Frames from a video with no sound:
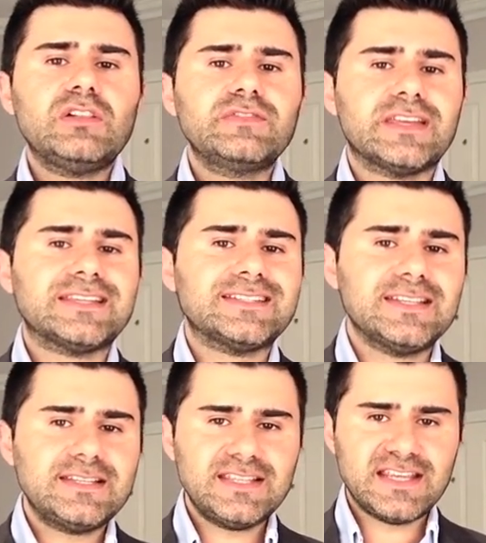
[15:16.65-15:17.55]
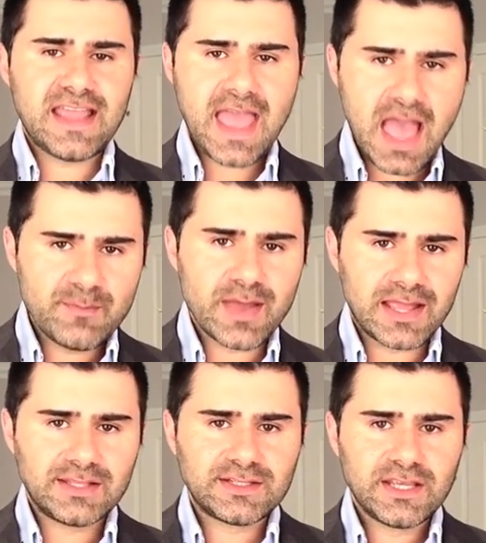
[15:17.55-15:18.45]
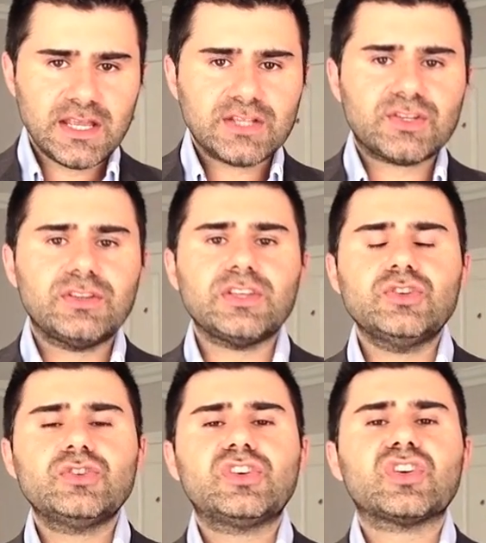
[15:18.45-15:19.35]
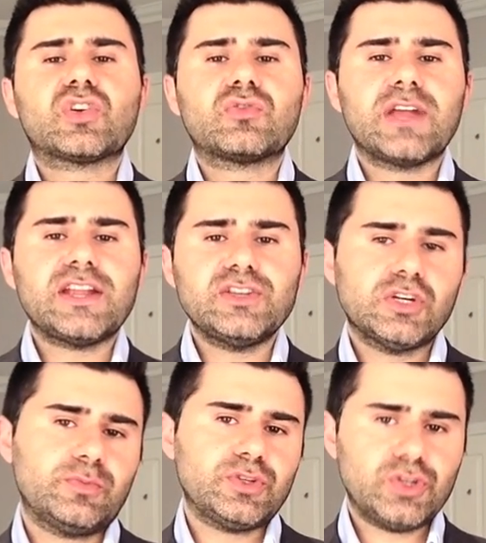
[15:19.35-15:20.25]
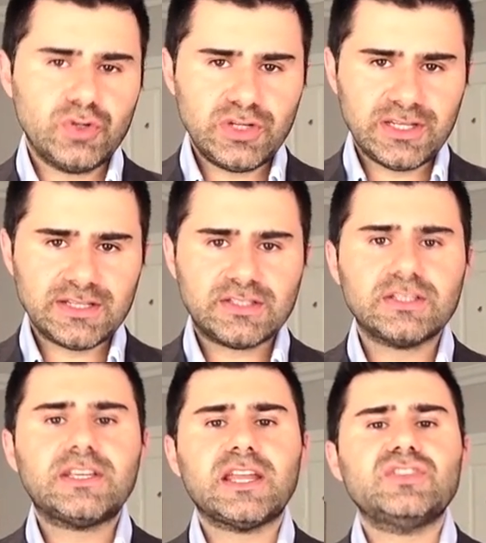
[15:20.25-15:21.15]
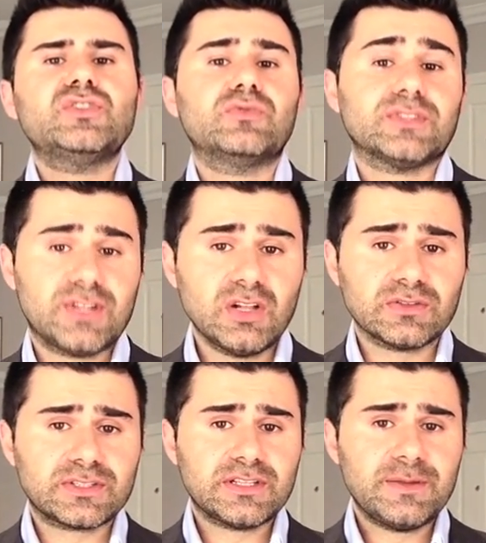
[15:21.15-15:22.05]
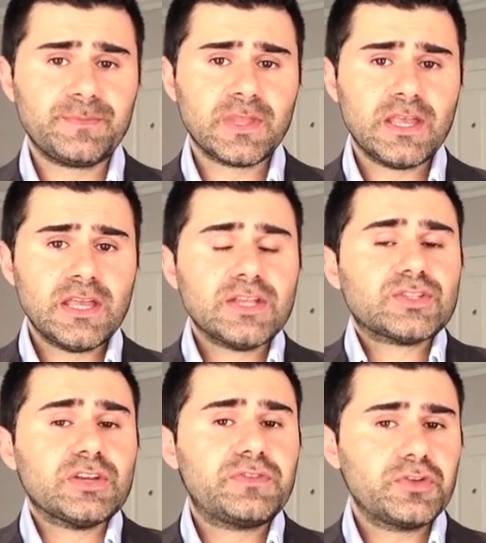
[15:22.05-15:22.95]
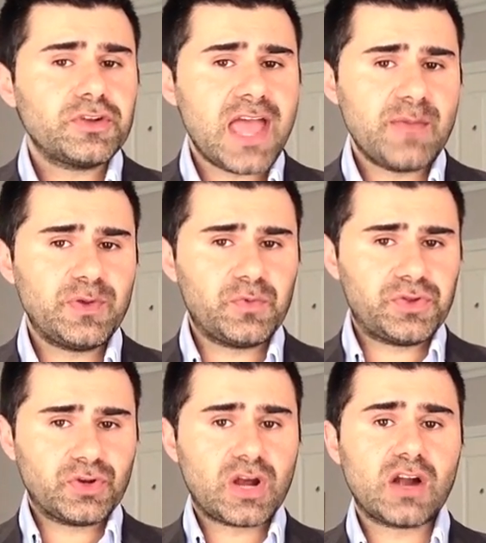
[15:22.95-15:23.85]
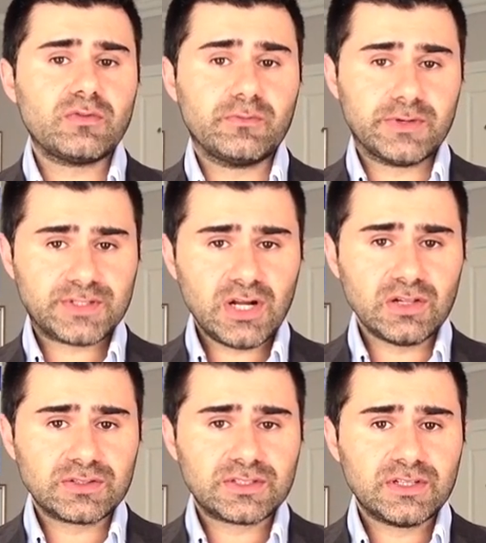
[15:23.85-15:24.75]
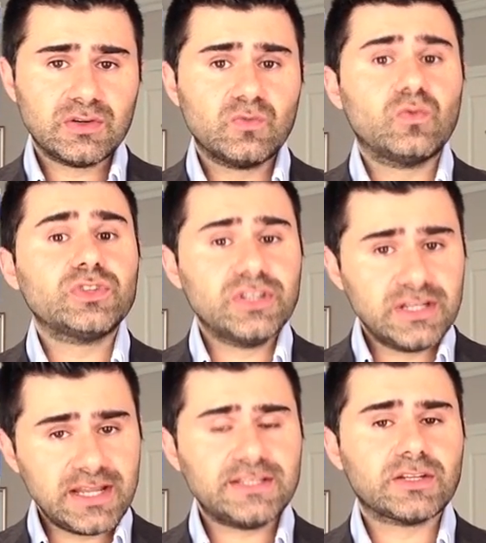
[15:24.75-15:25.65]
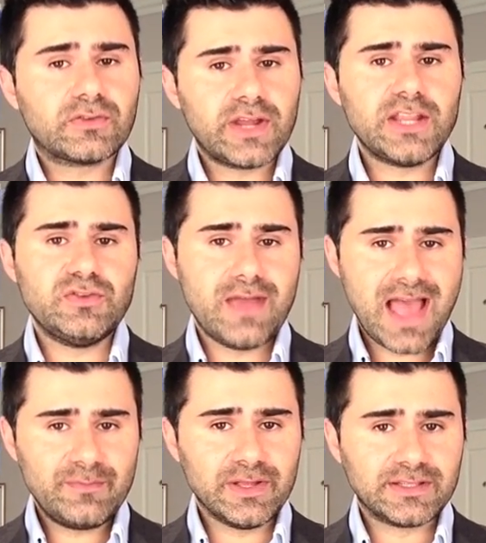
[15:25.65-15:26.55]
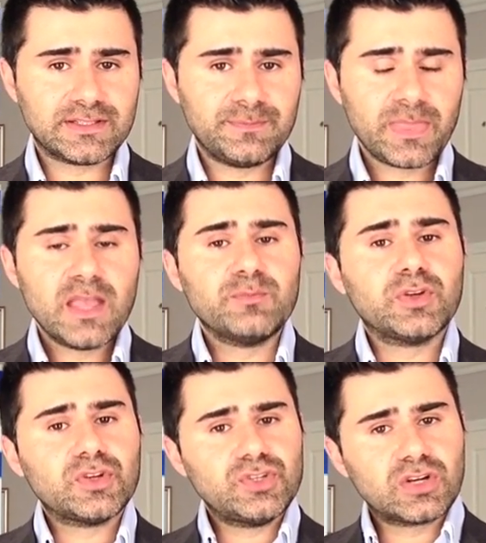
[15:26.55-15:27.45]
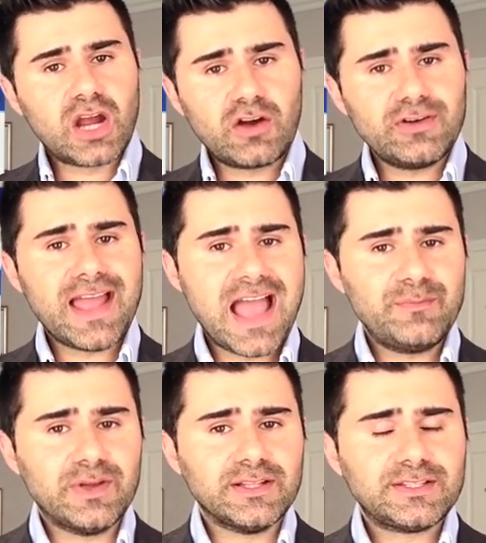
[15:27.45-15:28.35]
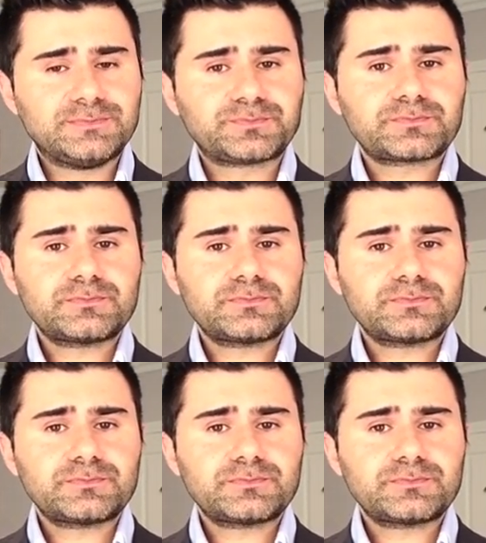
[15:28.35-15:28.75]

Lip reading: existing habits so that you can create new opportunities to get new results. So if you're not happy with your current results, well, you need to create new habits because your current habits